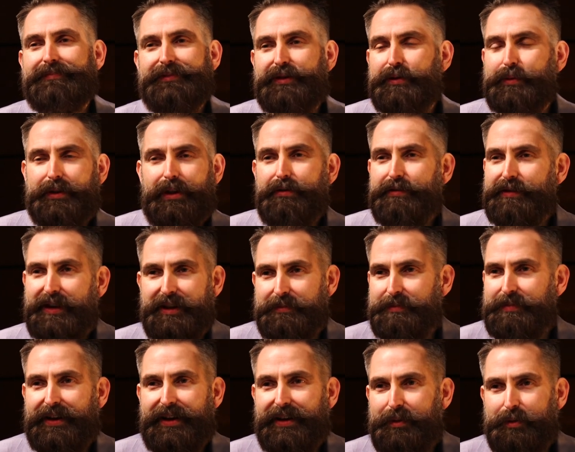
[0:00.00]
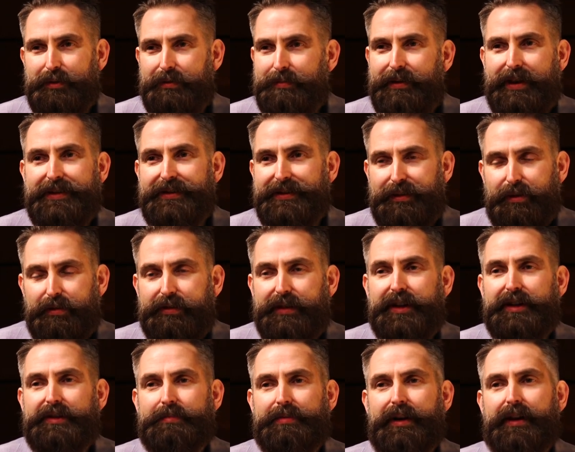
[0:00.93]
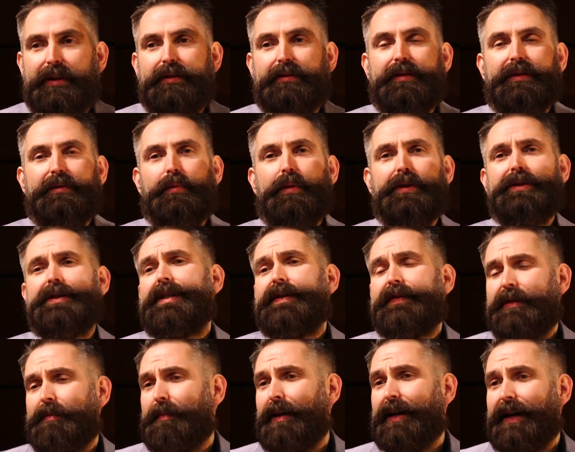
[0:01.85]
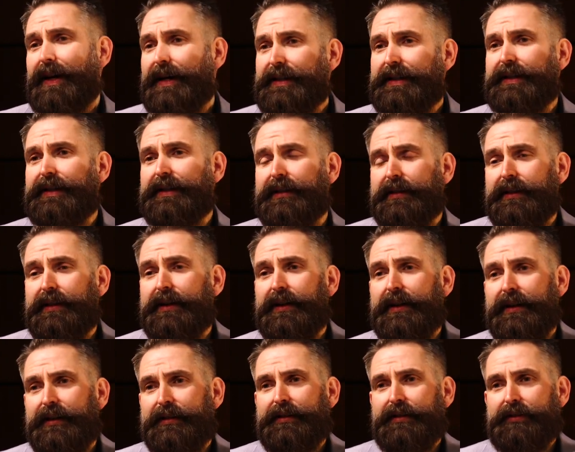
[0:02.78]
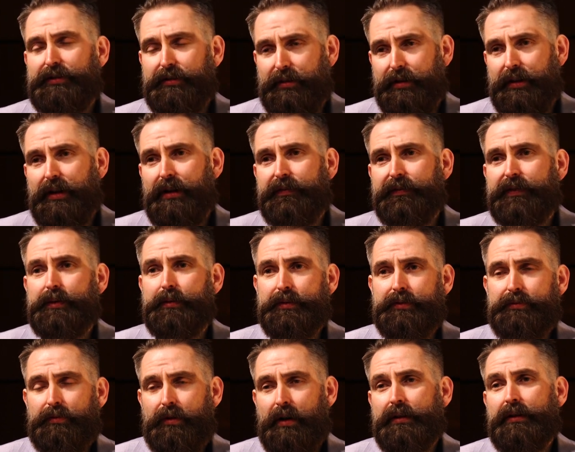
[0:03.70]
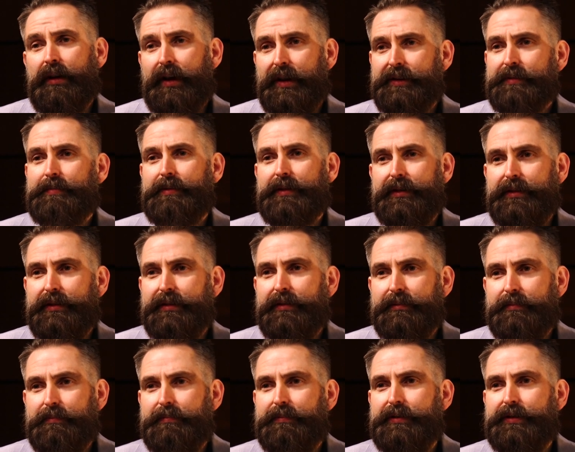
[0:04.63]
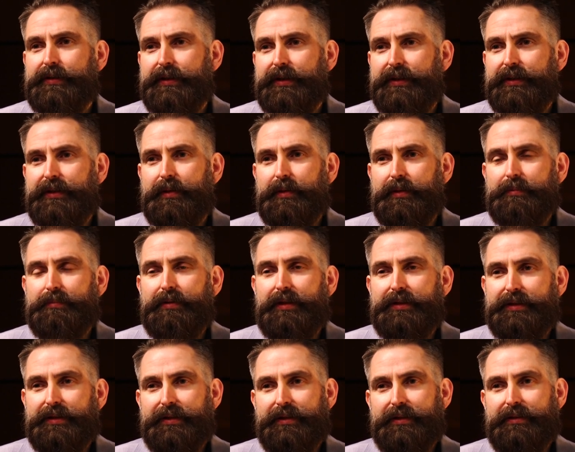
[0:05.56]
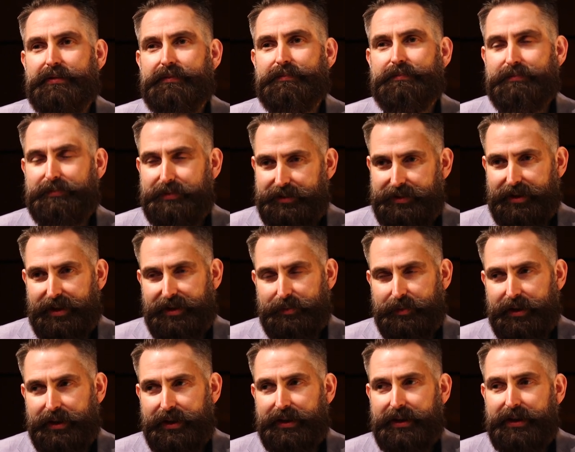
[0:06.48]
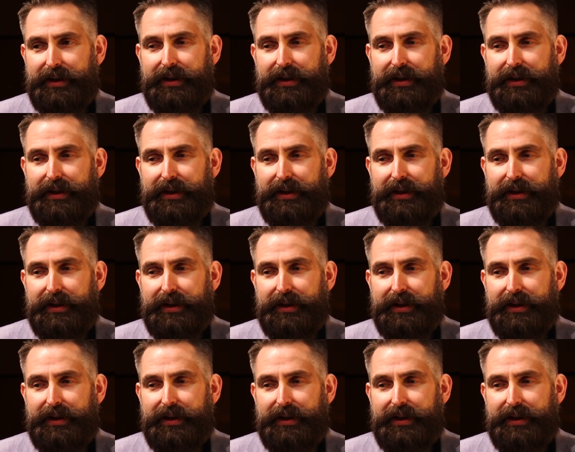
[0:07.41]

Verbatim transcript: do an art case piano or paint an art case piano. And it wasn't even my idea. To start off, it was Ron Losby, the CEO and president of Steinway.